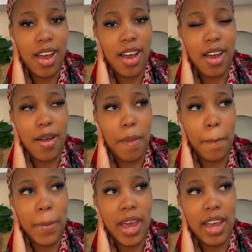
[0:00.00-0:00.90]

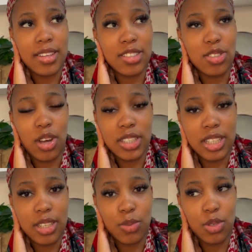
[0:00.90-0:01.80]
I had
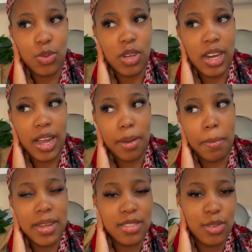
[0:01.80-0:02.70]
starters, which were like
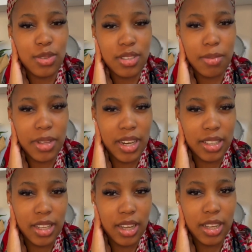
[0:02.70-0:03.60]
mussels or something
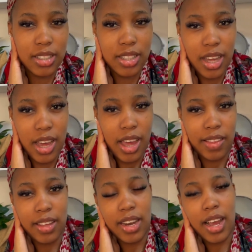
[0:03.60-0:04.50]
like that,
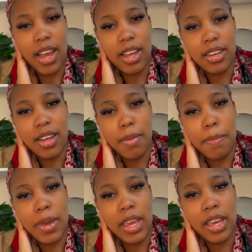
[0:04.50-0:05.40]
and then I had a
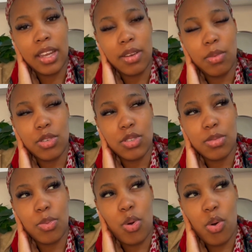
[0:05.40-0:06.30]
main, which was
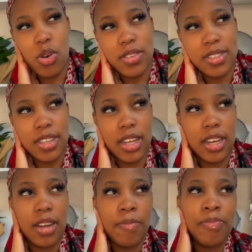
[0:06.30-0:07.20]
prawns,
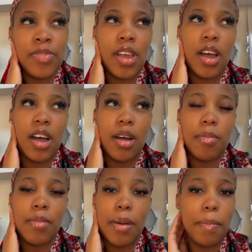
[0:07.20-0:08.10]
and
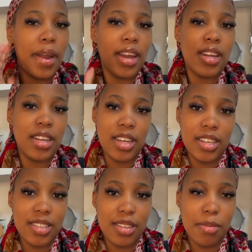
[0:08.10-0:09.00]
then but I didn't
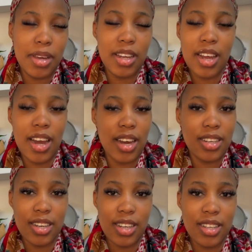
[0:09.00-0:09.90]
eat the main and I
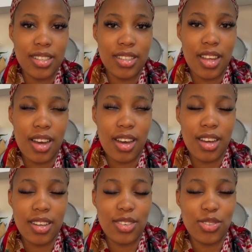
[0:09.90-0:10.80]
didn't eat
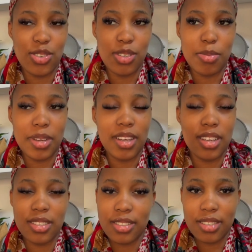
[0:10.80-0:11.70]
the dessert
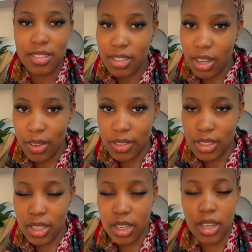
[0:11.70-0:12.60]
because I was
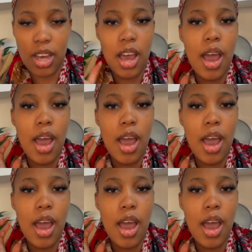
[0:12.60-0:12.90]
sick.